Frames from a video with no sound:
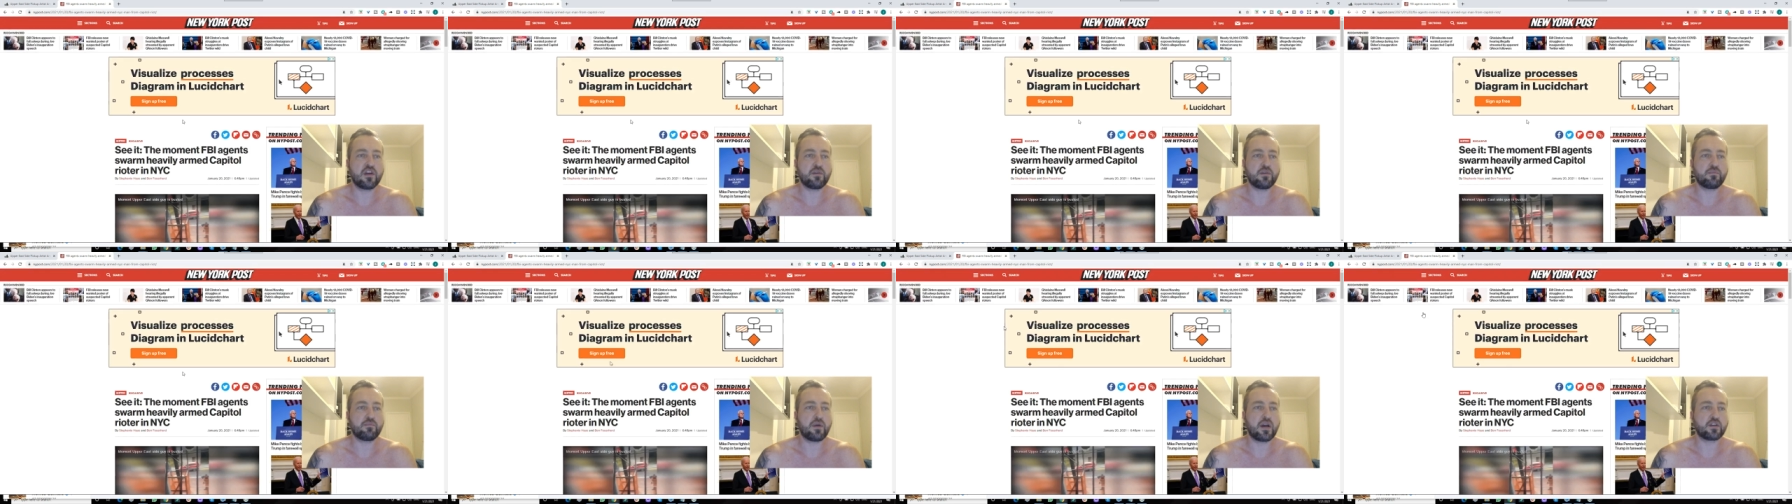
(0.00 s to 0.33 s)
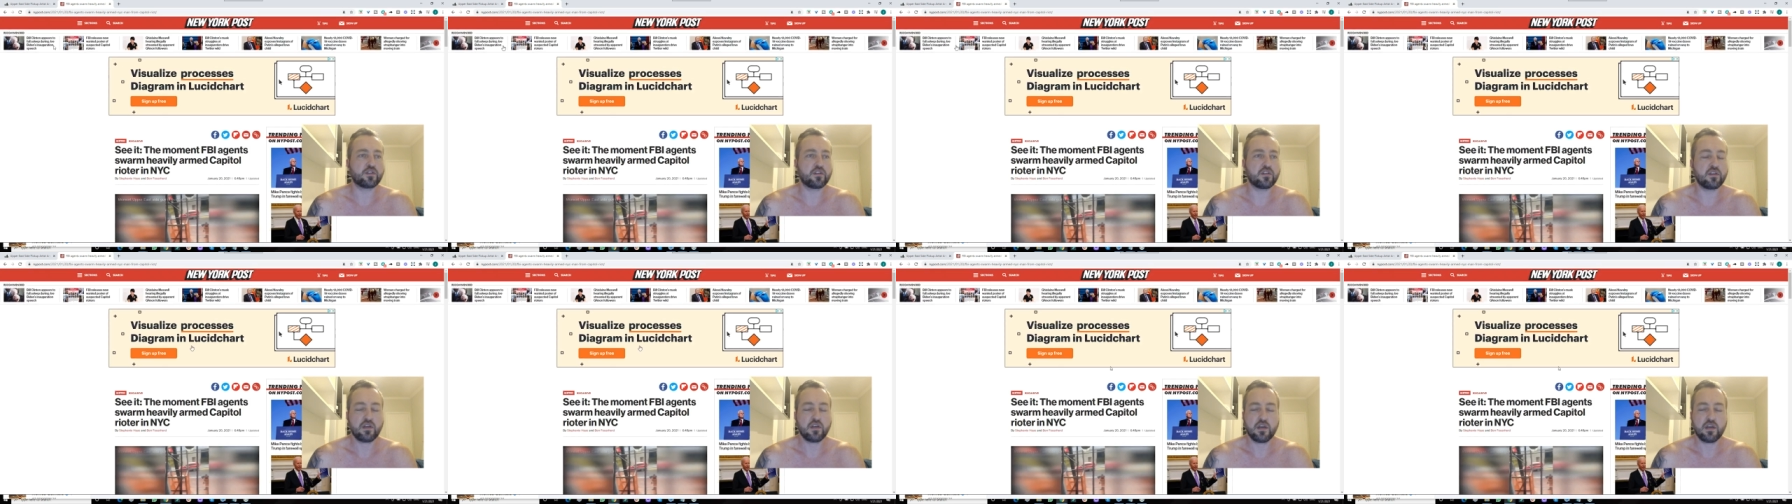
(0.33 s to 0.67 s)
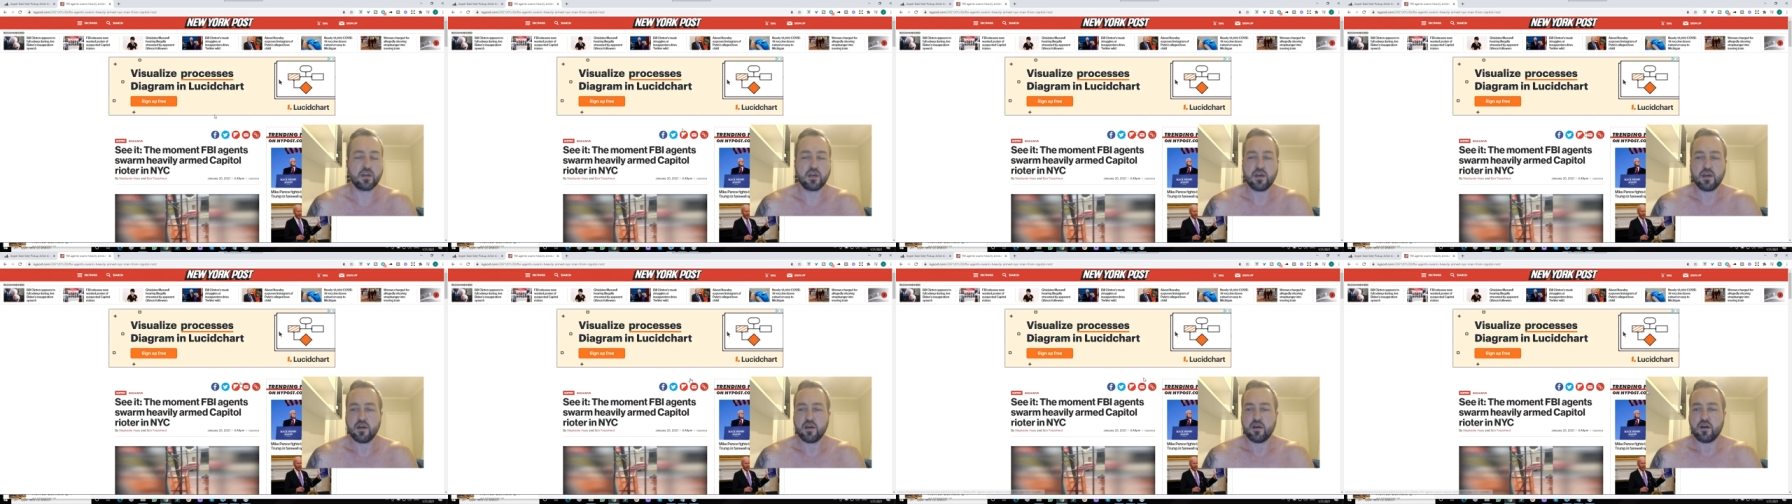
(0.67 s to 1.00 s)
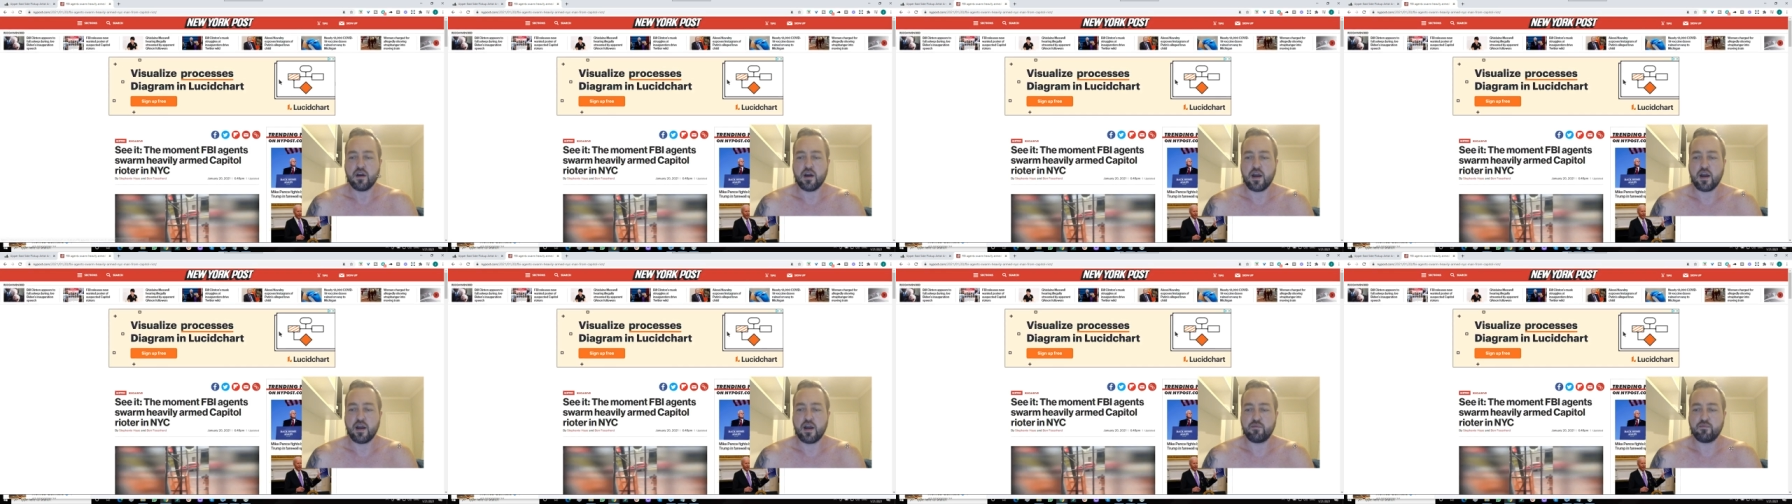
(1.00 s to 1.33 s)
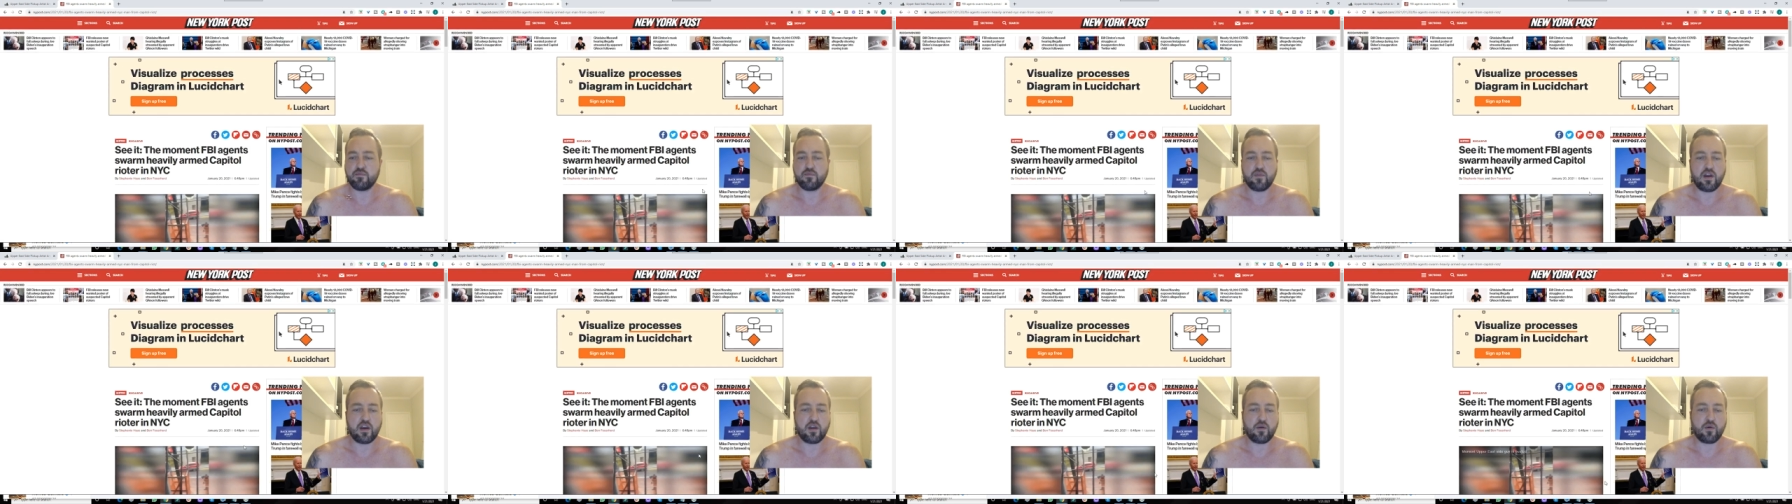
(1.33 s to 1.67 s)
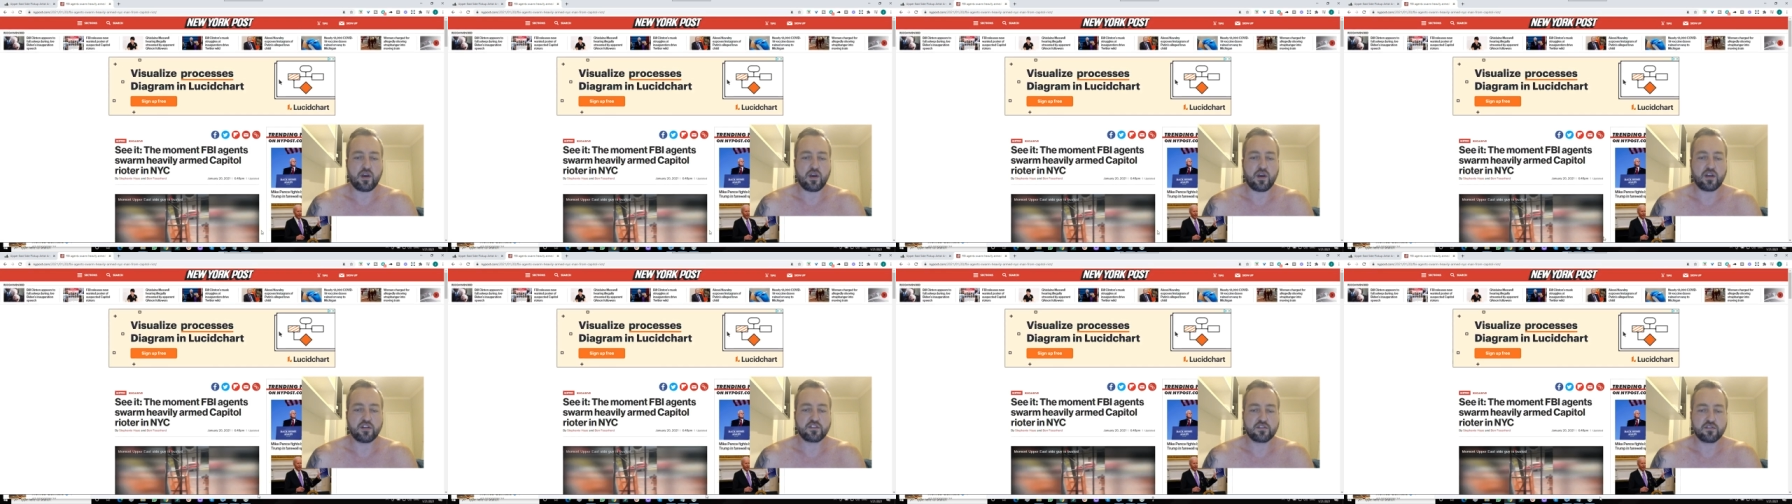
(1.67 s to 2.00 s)
actually. All right,
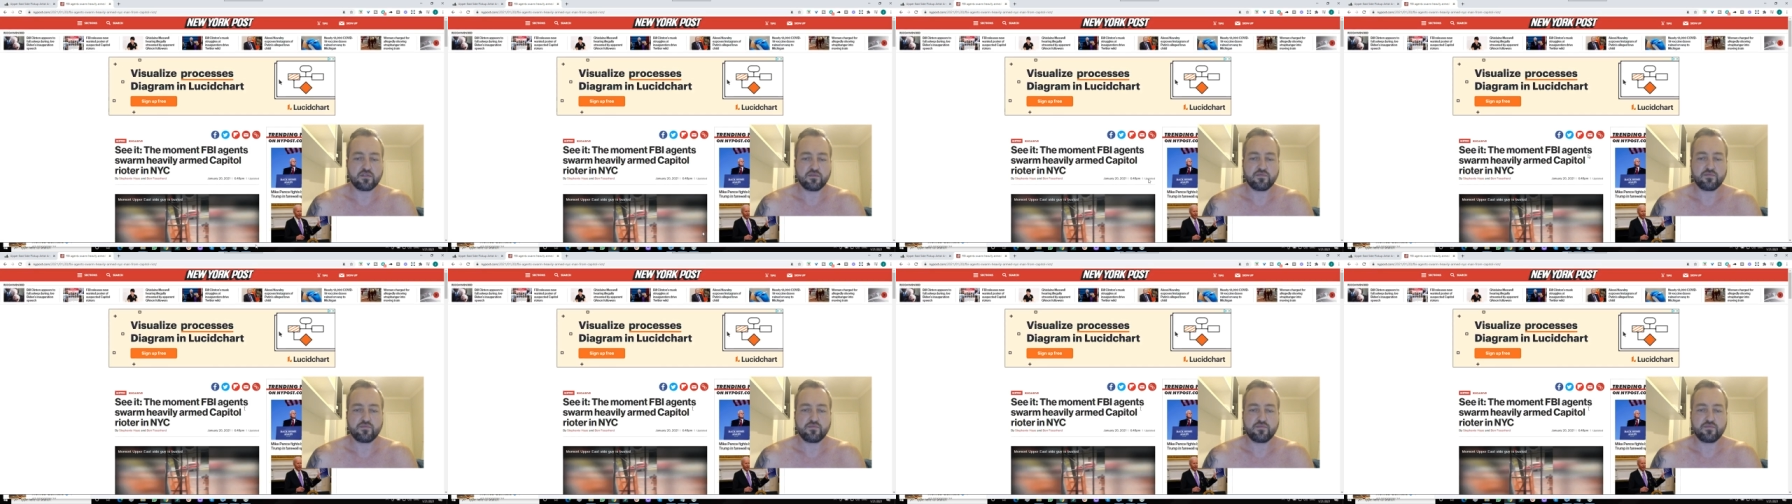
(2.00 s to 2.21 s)
anyways.